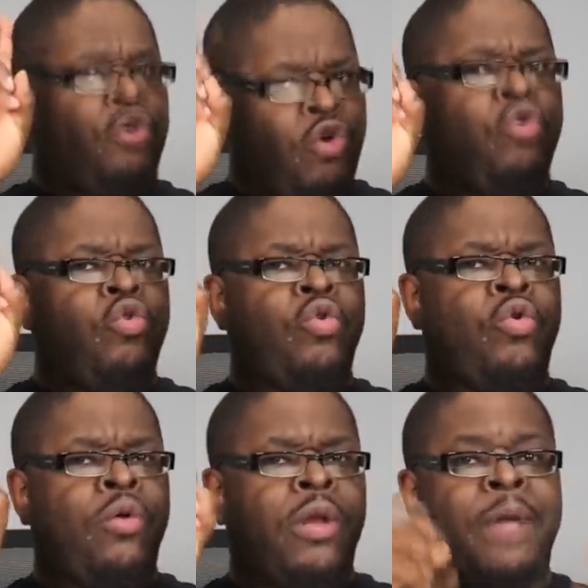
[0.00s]

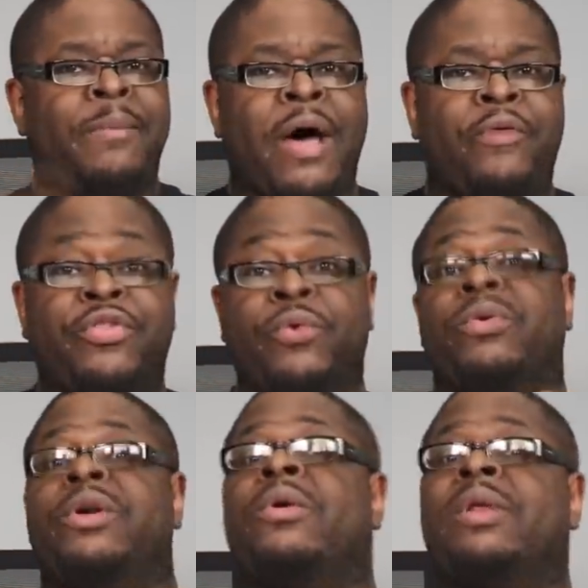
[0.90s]
cool about the
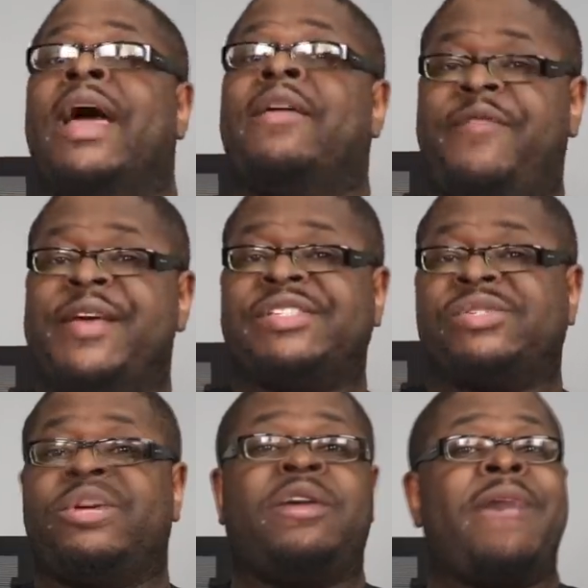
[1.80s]
real life
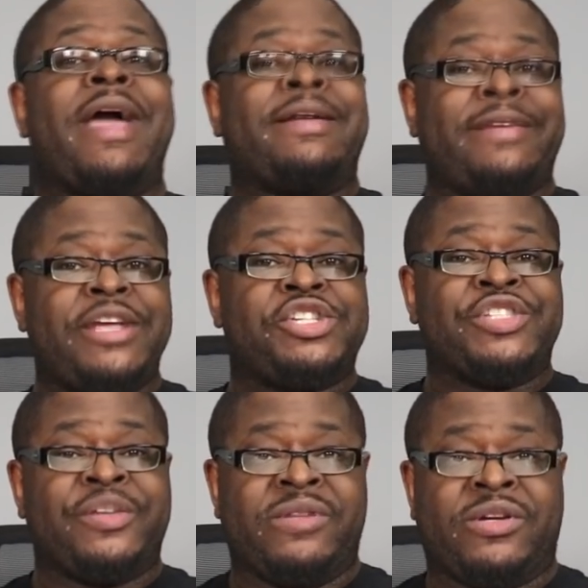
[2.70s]
history and
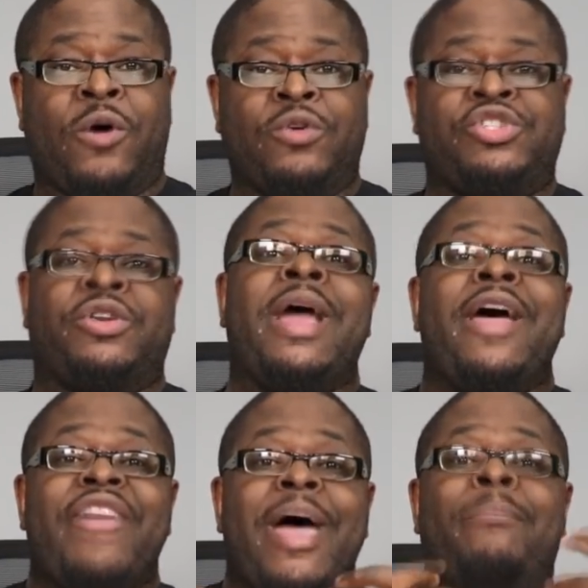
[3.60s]
machinations of the culture
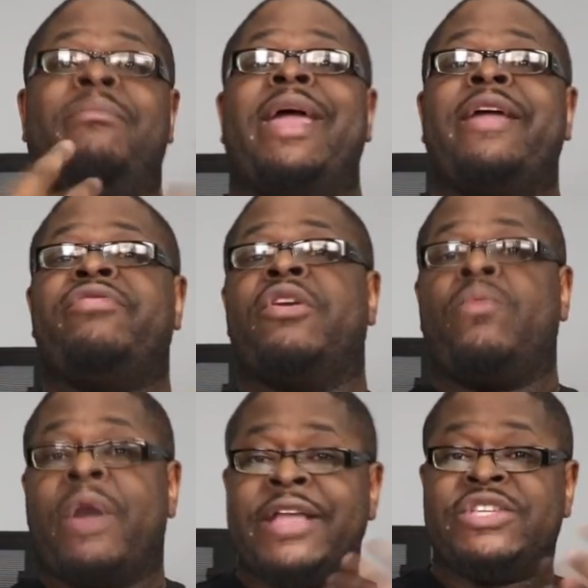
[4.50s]
that made their
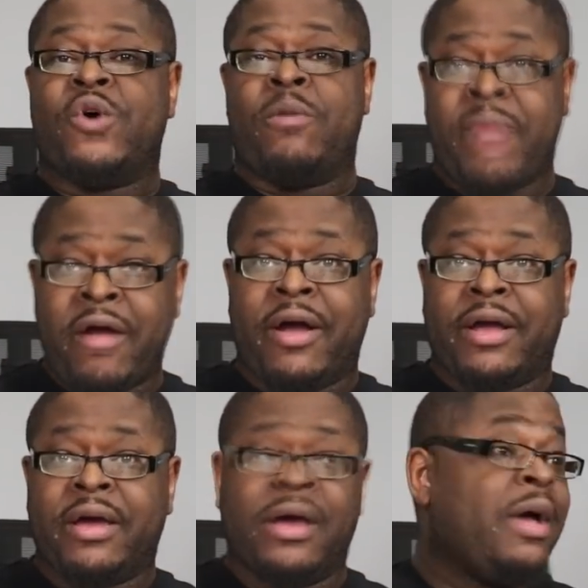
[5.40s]
way to
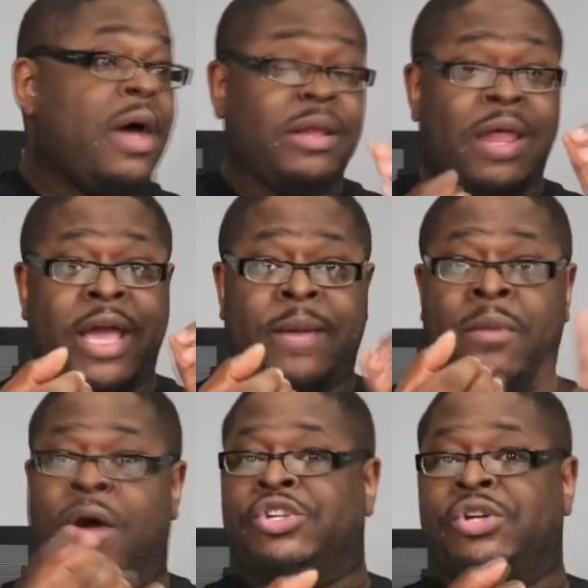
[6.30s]
America, like
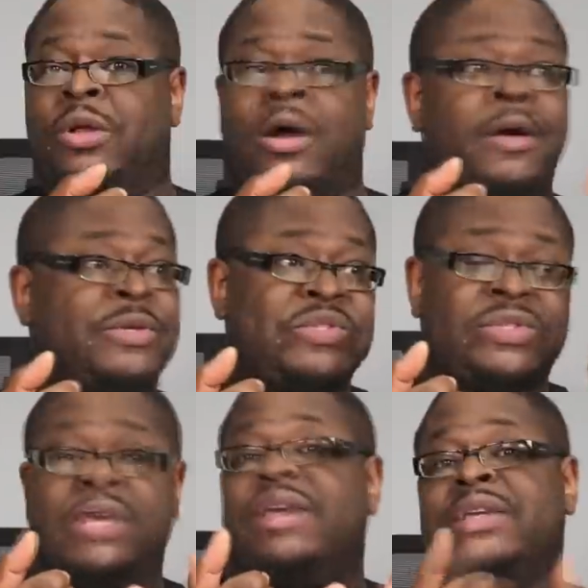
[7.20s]
martial
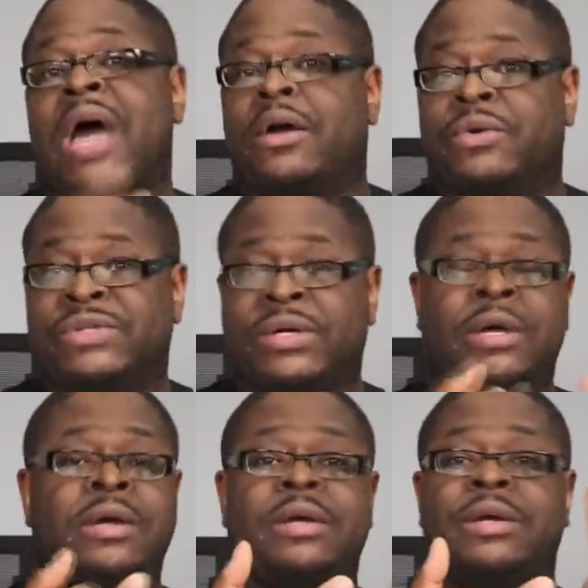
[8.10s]
arts,
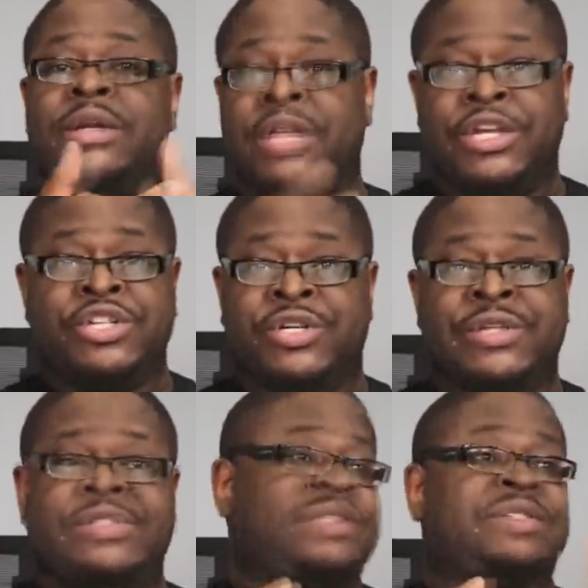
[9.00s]
Yakuza,
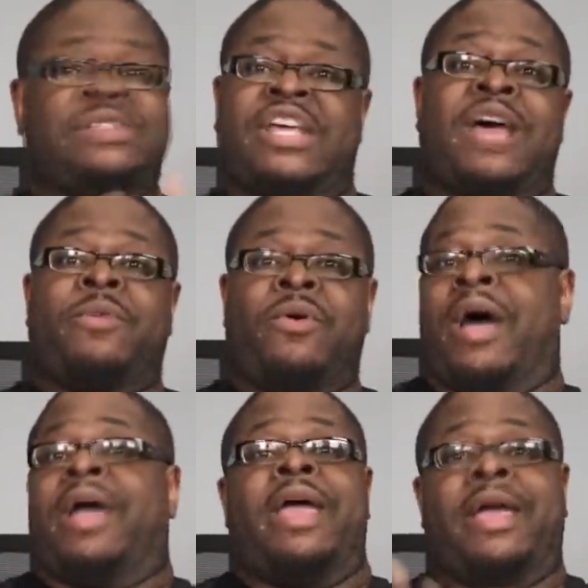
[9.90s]
ninjas,
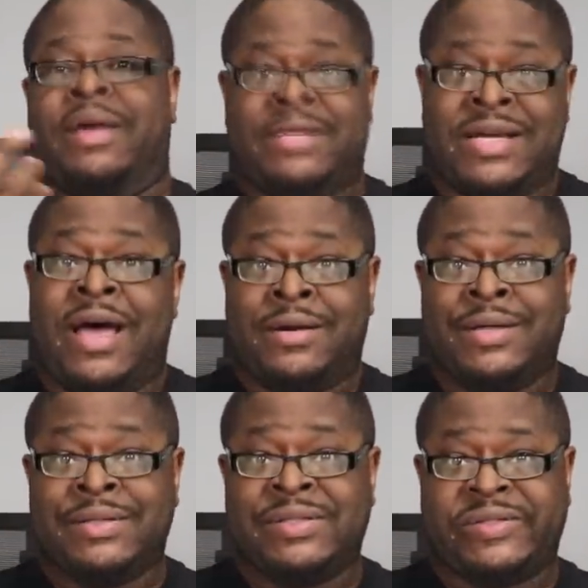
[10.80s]
samurai, and
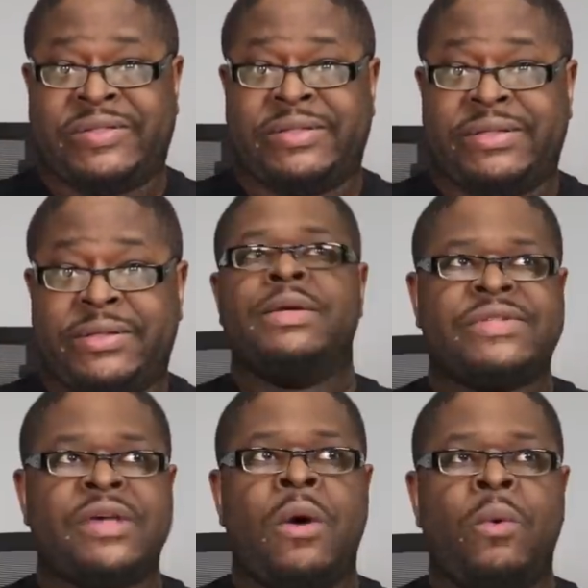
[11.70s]
katanas.
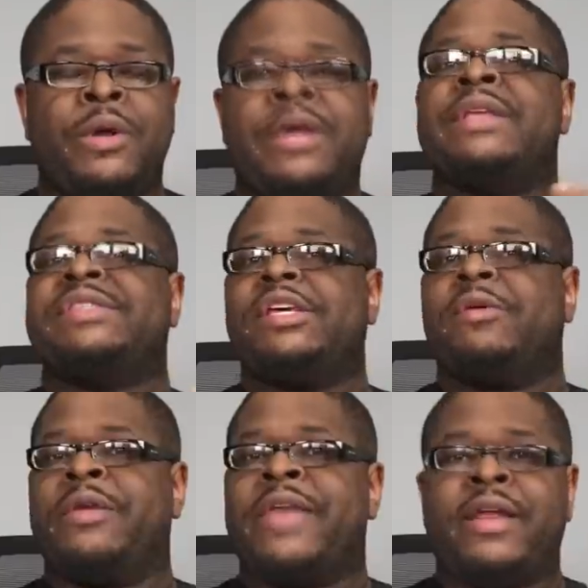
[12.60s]
So,
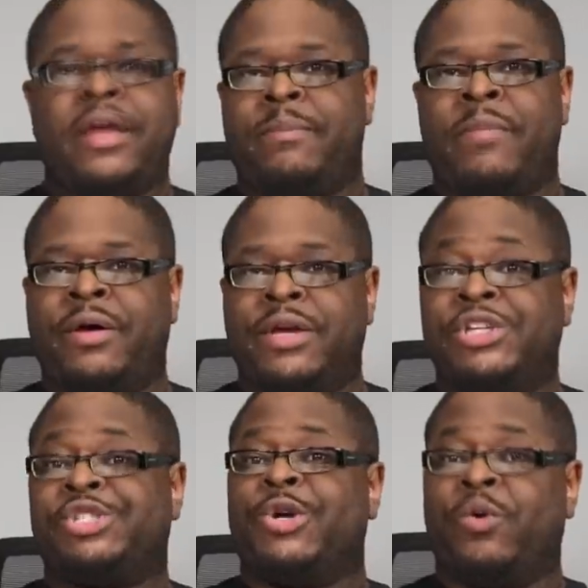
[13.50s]
considering that Hitmonkey
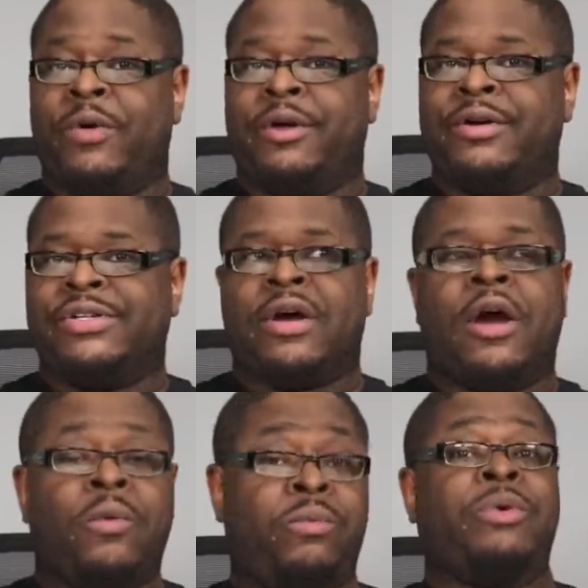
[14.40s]
showrunners
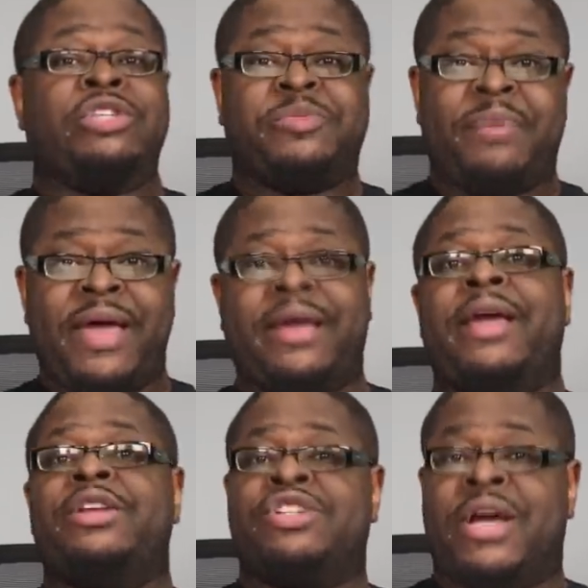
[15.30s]
are Will
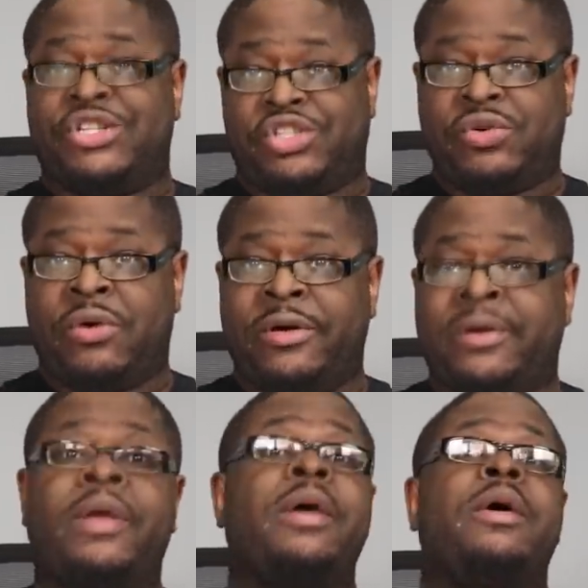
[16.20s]
Speck and Josh
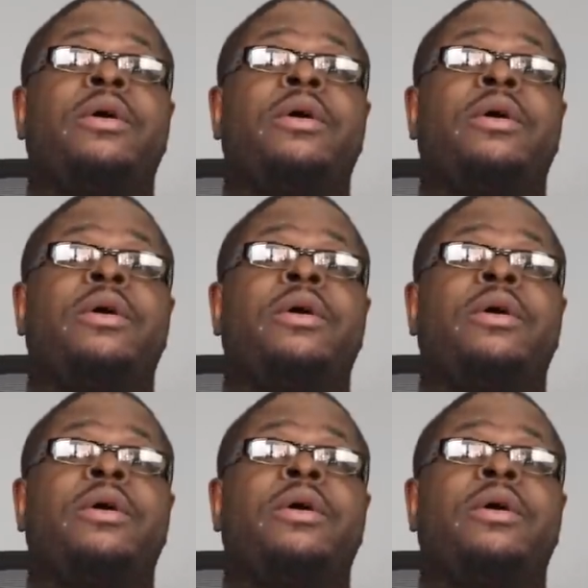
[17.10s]
Jordan,